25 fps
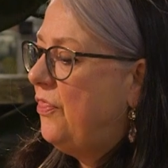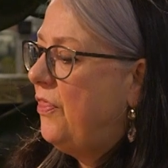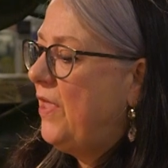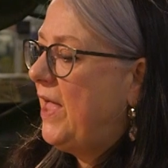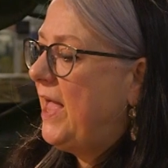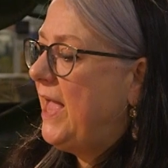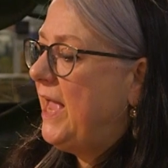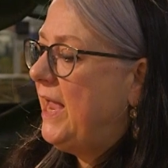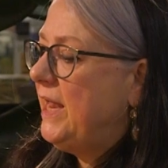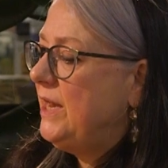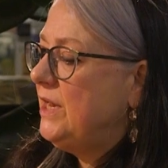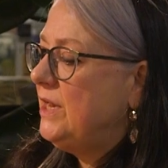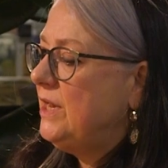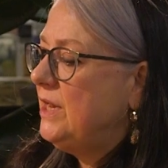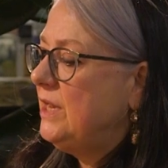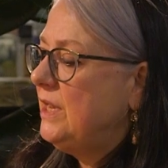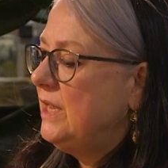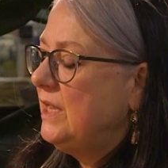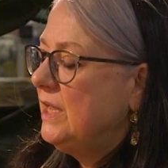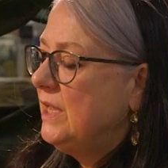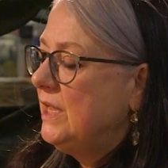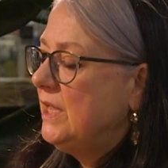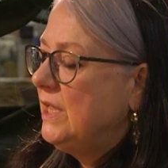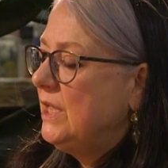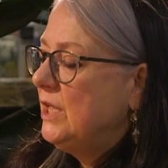
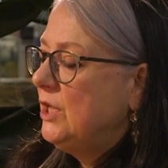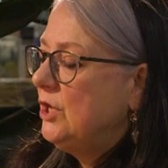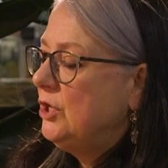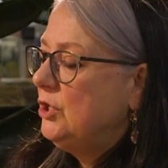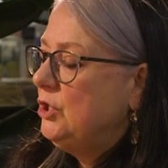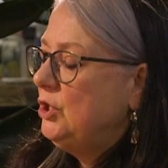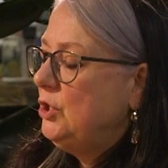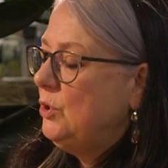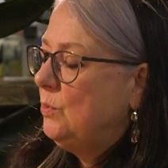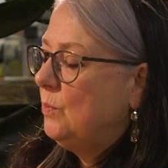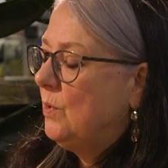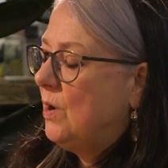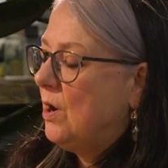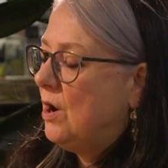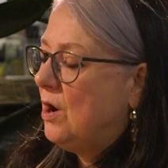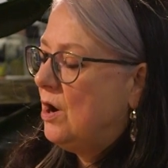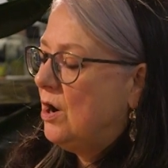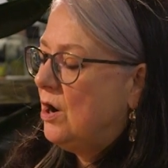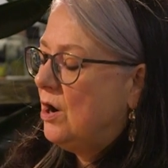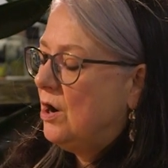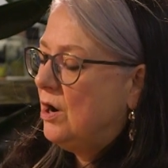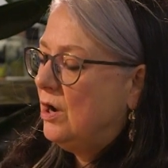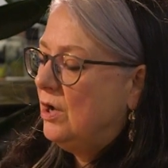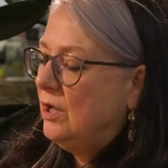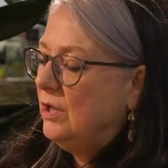then
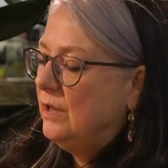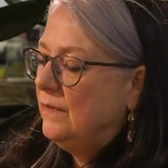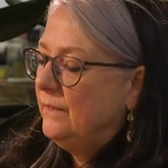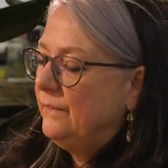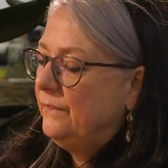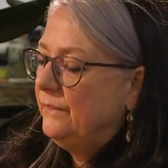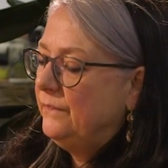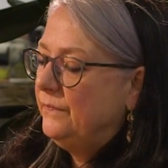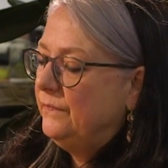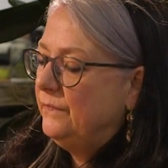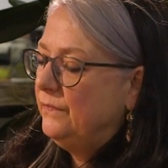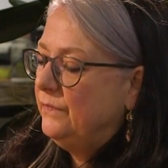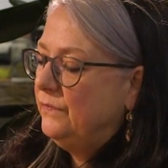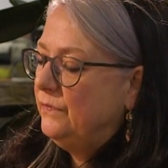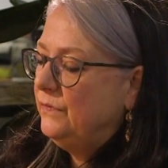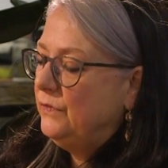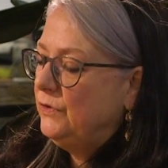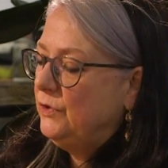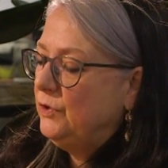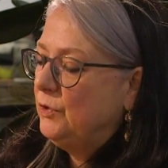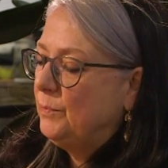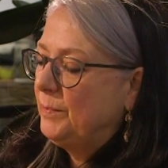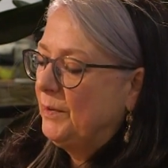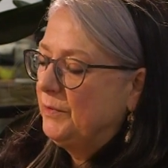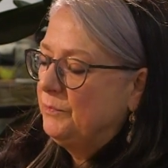you're
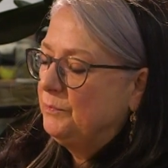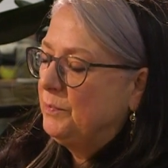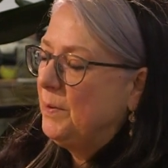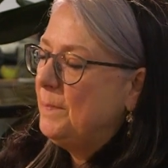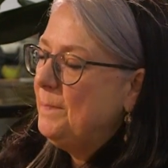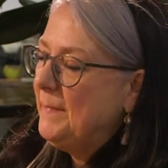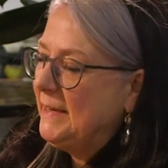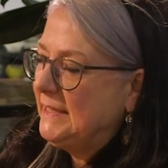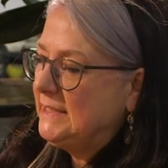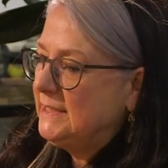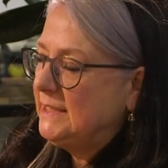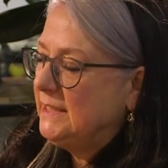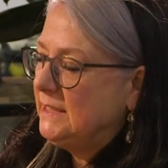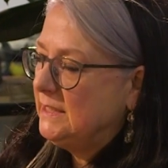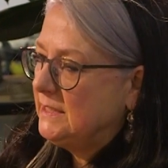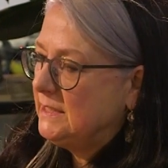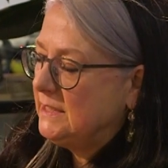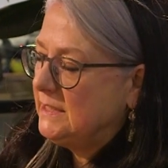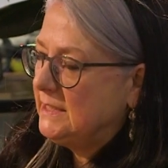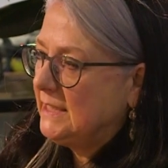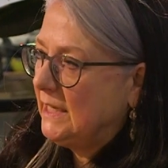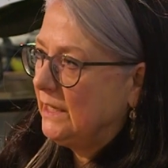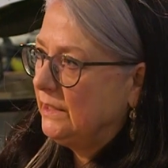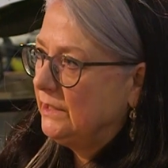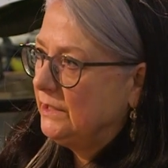both permitted
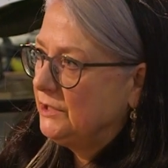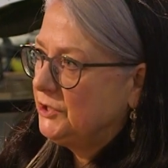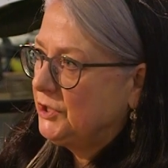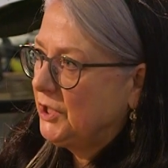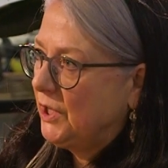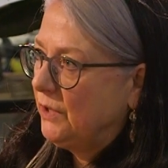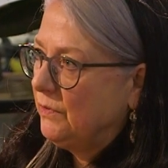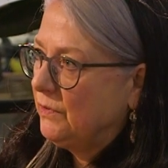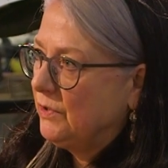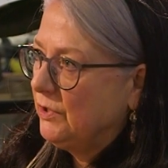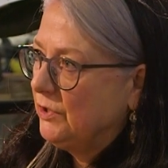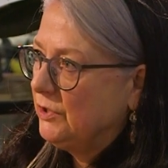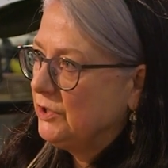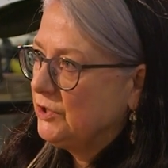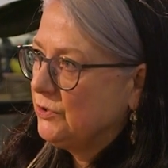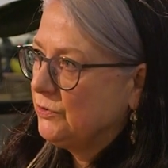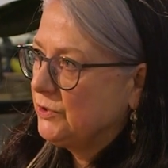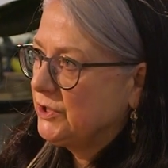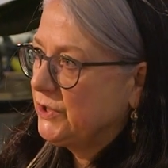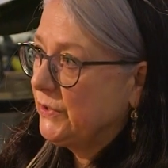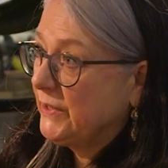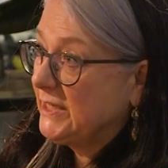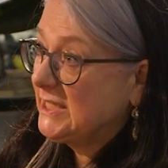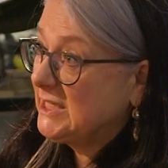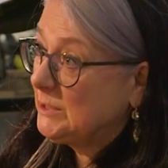to tell a joke, and it's
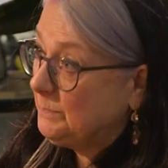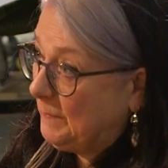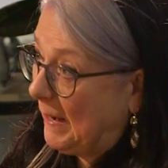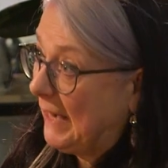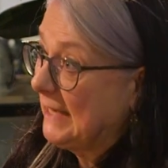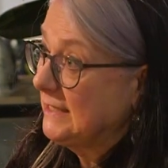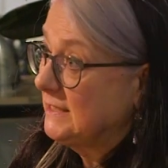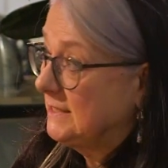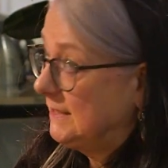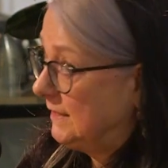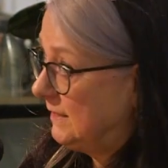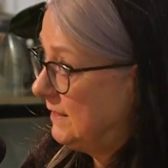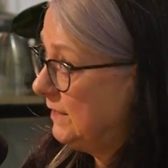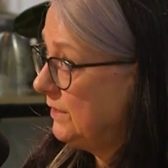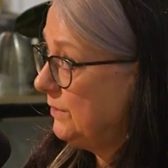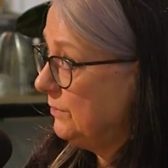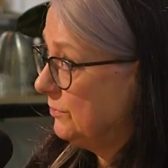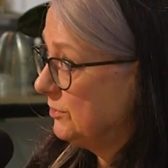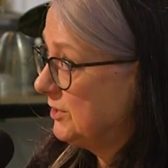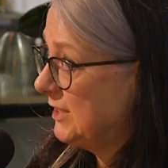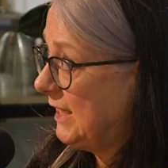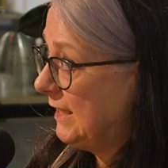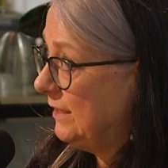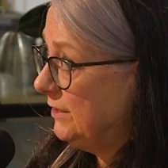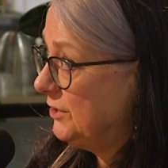also expected that
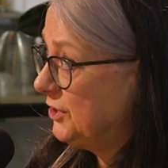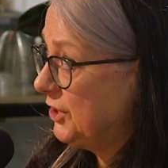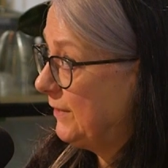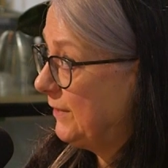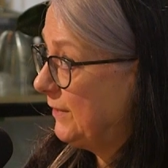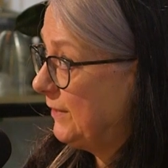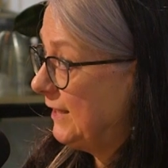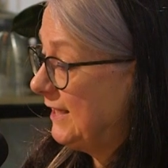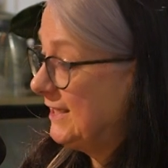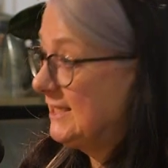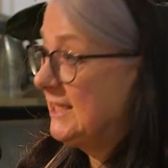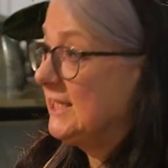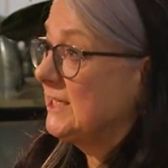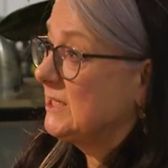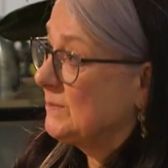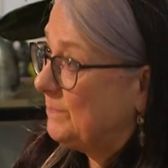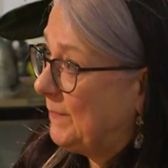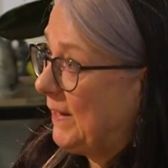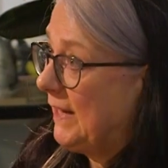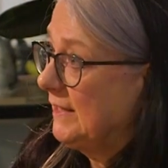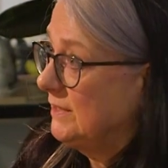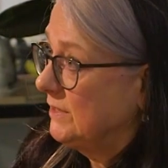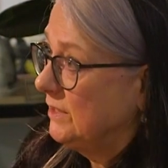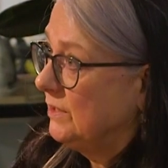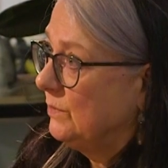you'll tell a joke, and it's
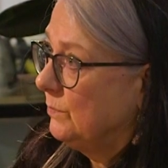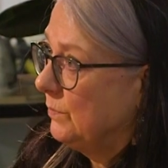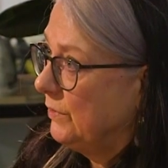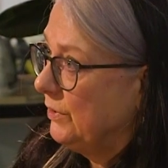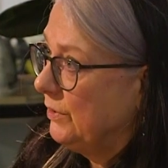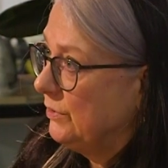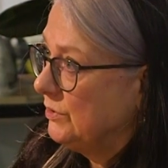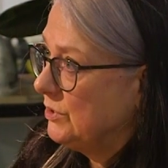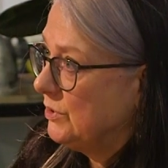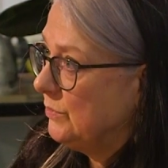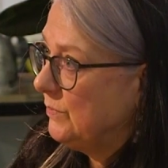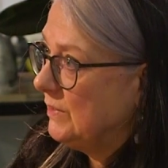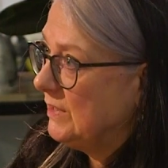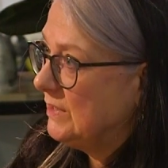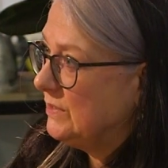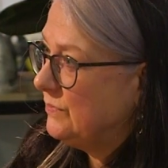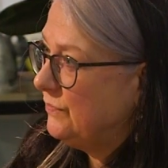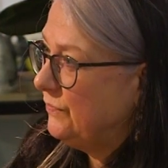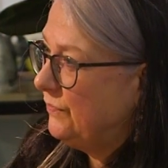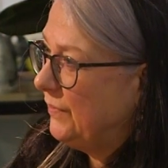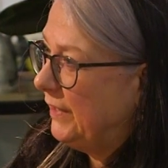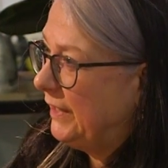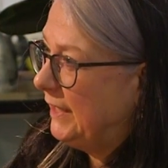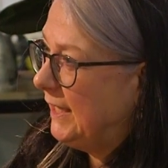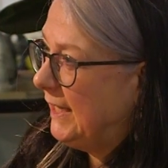expected that what you're doing
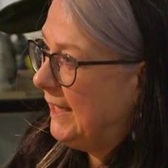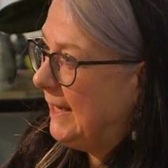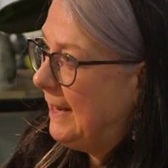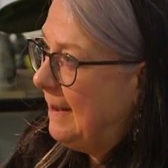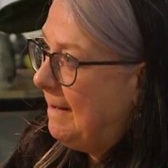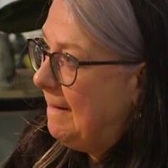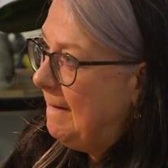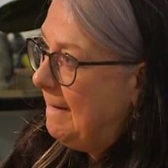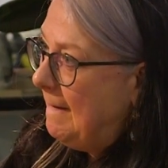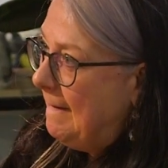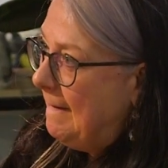is funny.